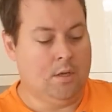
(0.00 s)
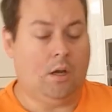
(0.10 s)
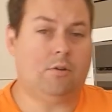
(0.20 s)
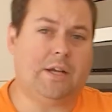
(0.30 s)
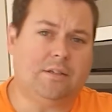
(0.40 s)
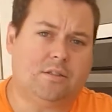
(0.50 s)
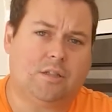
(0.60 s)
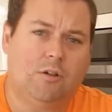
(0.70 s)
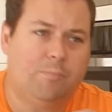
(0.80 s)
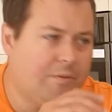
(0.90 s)
Okay,
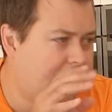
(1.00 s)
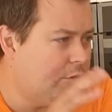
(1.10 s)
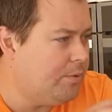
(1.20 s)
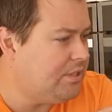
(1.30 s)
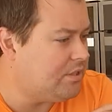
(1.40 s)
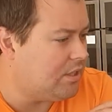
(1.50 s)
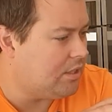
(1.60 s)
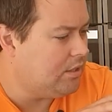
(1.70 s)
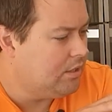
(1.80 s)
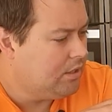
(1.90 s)
so before we start,